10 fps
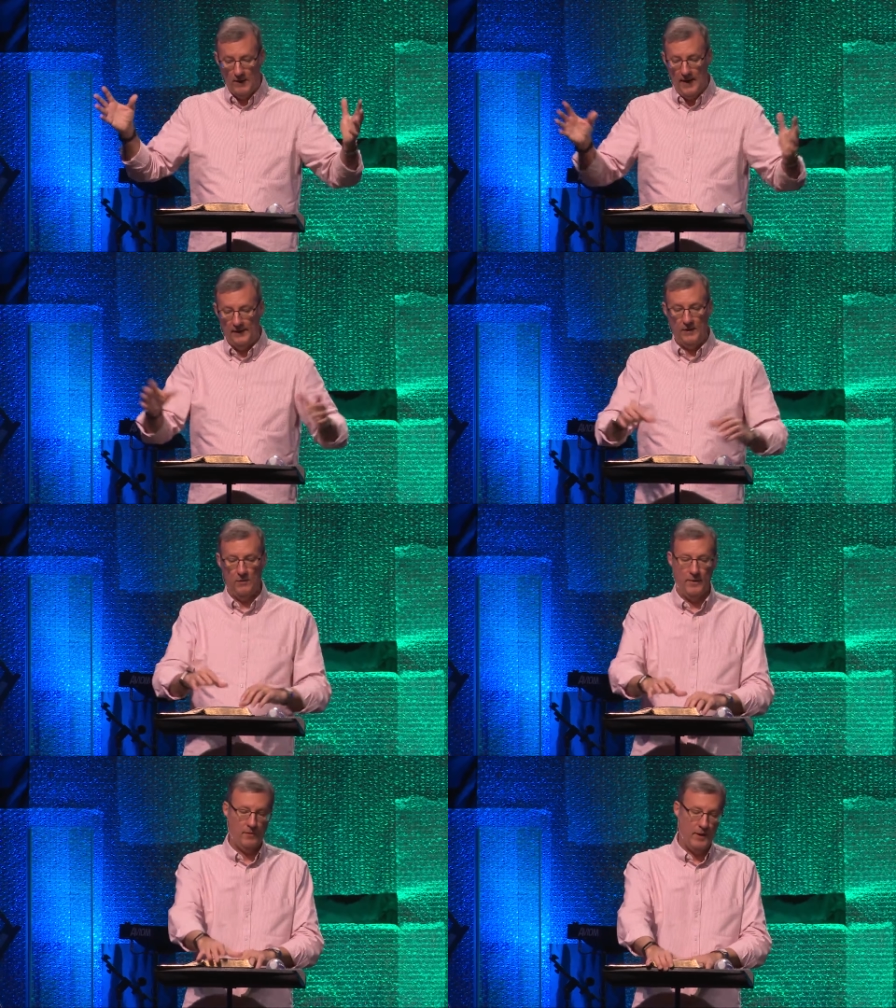iLead or
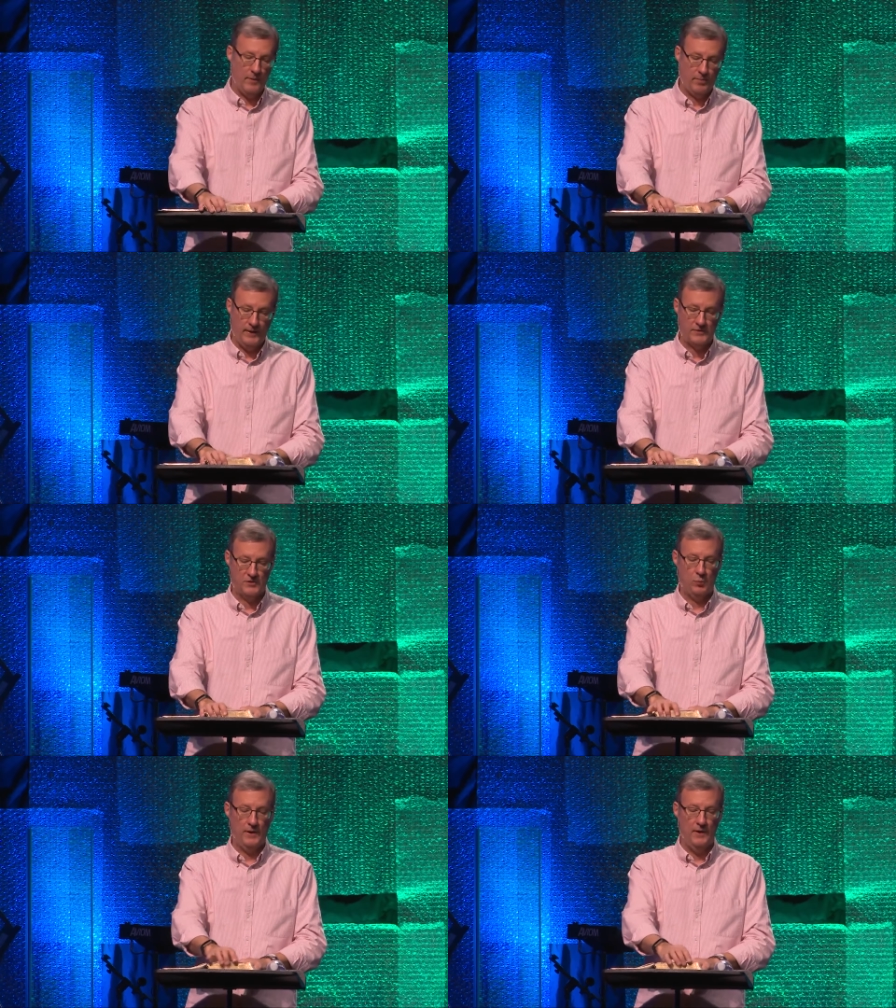other, other
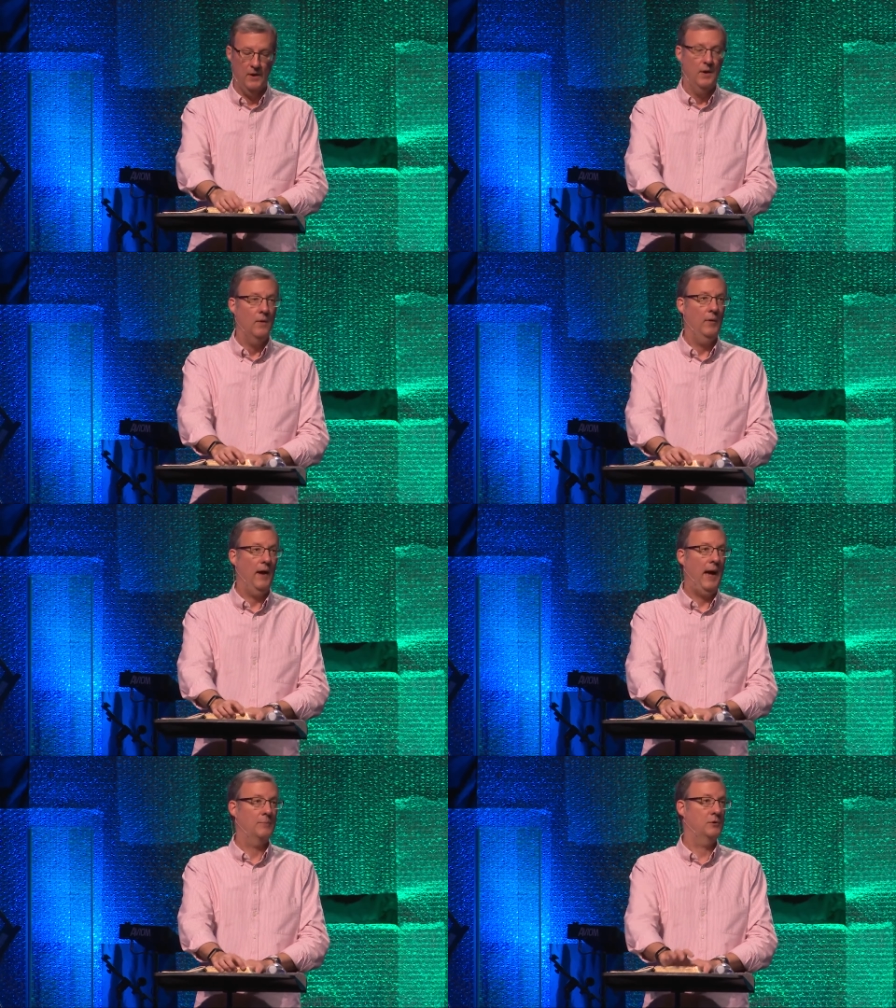places, we, we
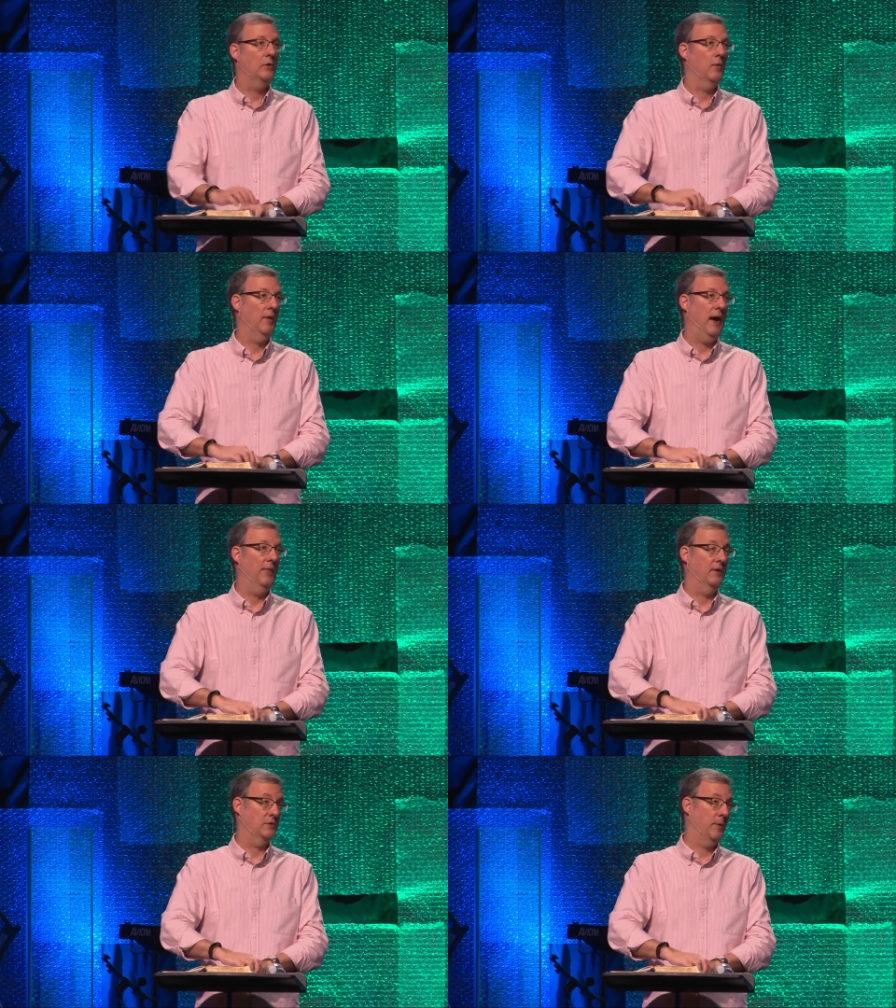absolutely rely on
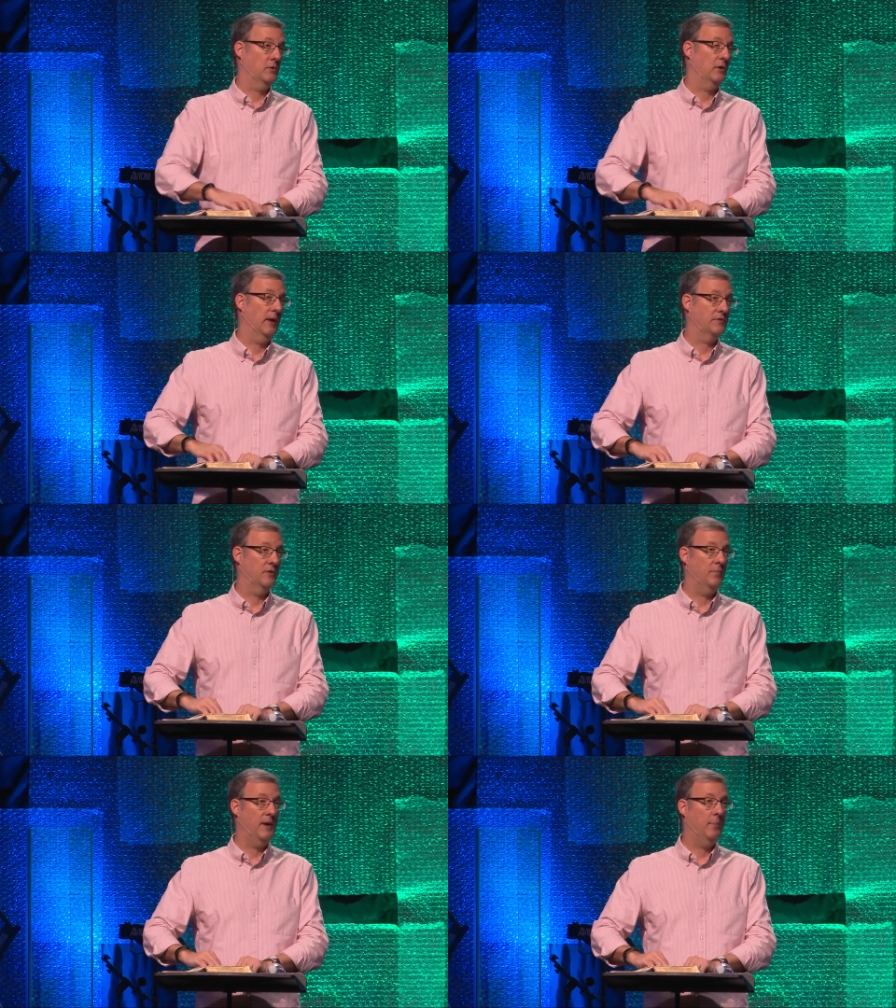the spiritual gifts
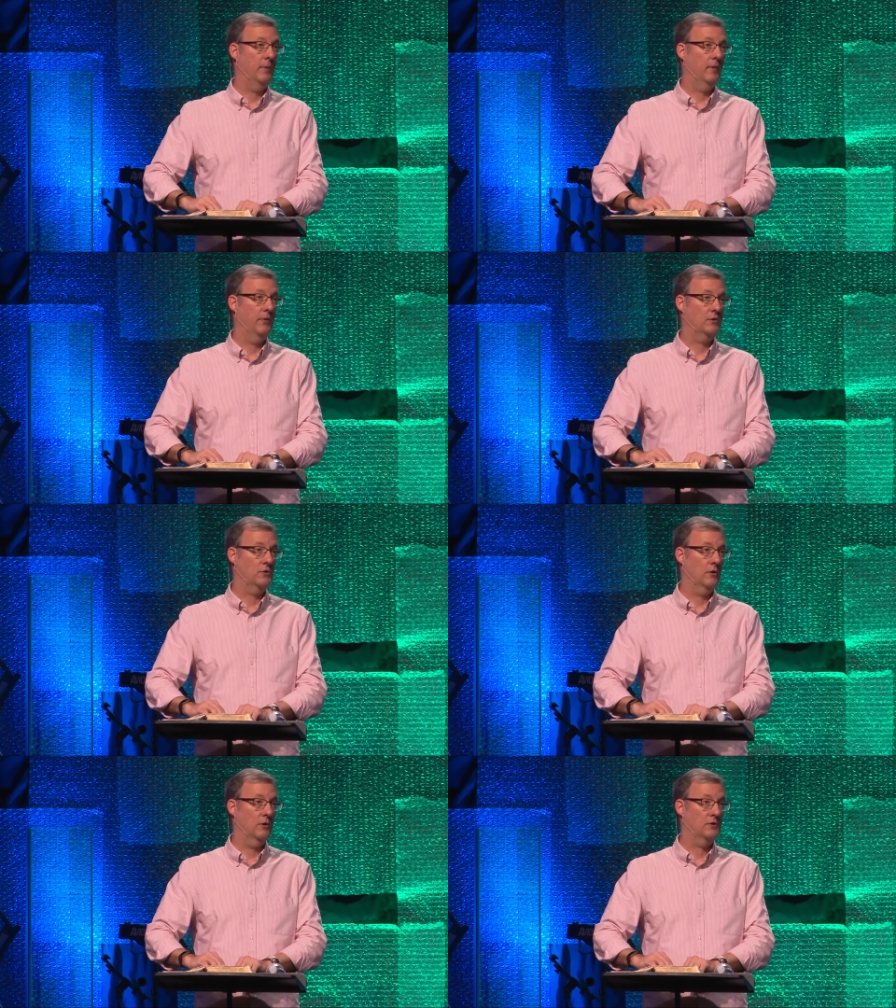of people of the
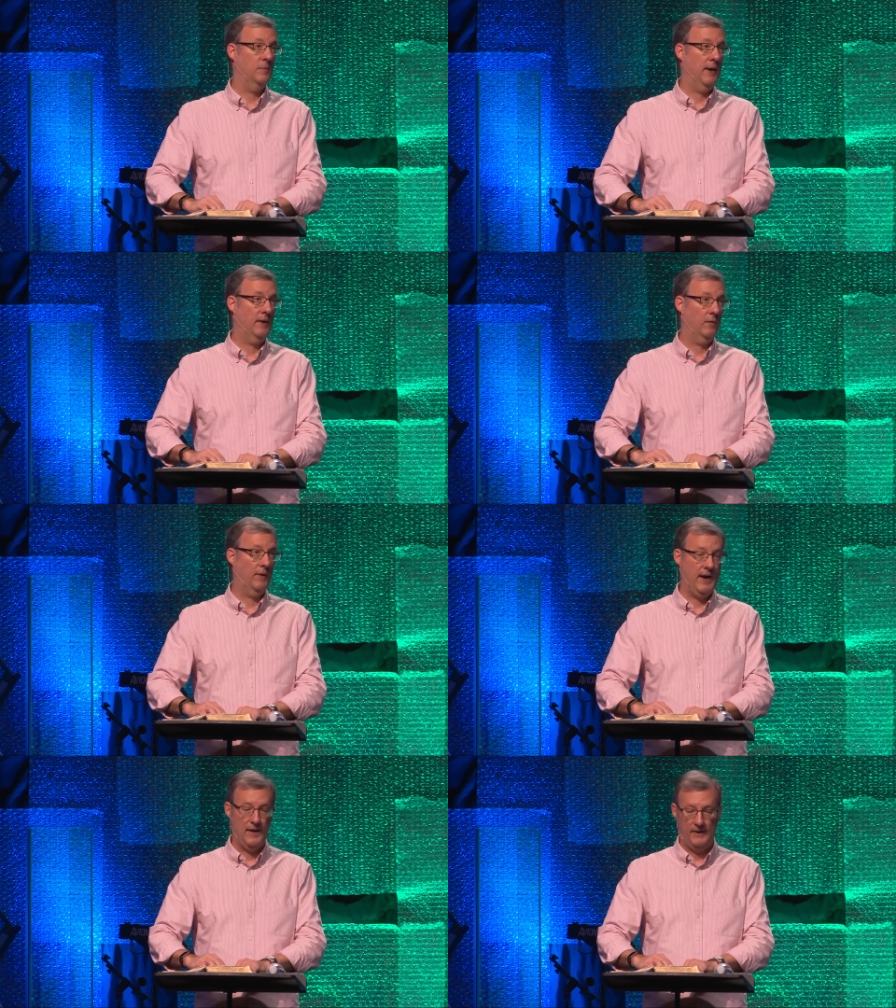church to make it a
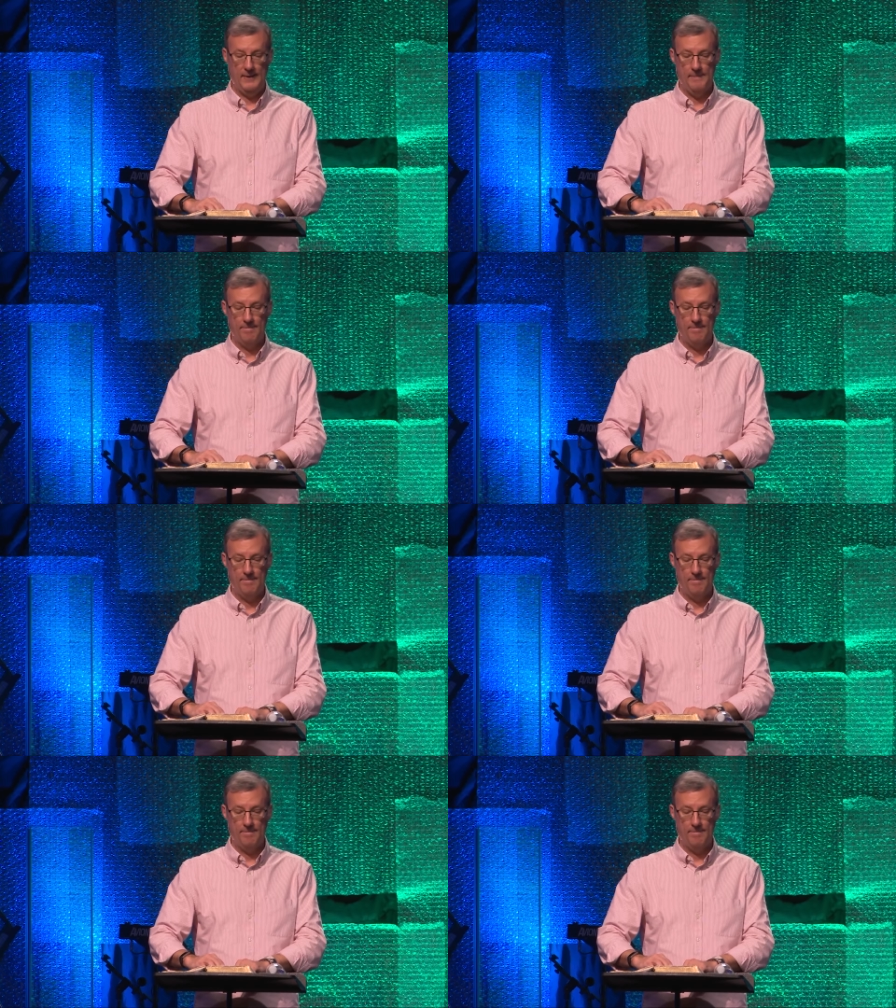reality.